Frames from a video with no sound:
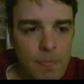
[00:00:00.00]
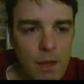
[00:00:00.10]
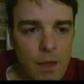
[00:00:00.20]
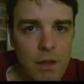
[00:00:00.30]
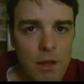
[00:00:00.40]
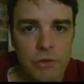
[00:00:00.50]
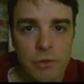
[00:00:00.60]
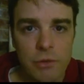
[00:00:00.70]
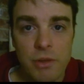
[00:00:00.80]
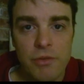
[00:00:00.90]
uh, so you
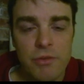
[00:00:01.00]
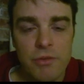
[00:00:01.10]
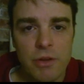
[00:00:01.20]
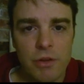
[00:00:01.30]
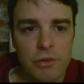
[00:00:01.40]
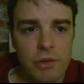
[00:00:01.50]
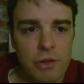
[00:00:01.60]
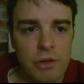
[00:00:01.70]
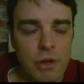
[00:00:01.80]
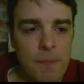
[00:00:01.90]
pay fifteen dollars a
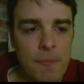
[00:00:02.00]
year,